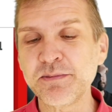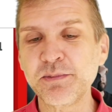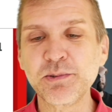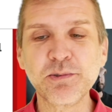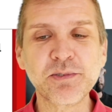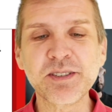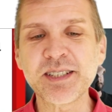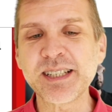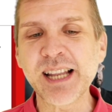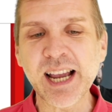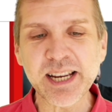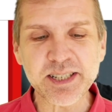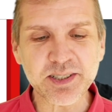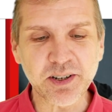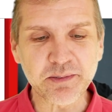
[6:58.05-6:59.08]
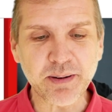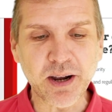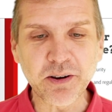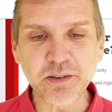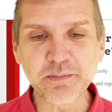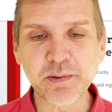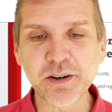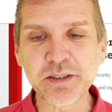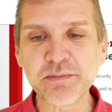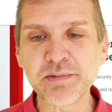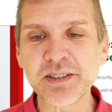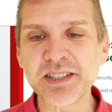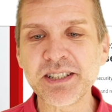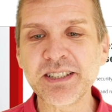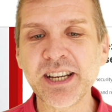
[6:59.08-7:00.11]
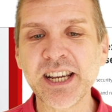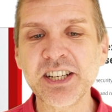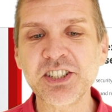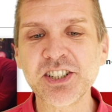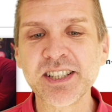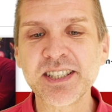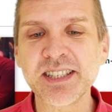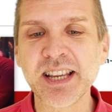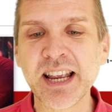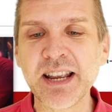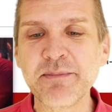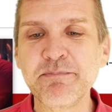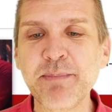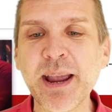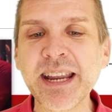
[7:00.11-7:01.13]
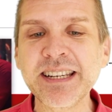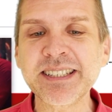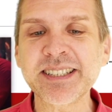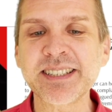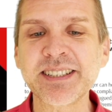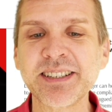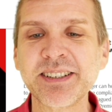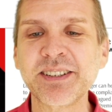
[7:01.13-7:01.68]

Google Slides or PowerPoint presentations based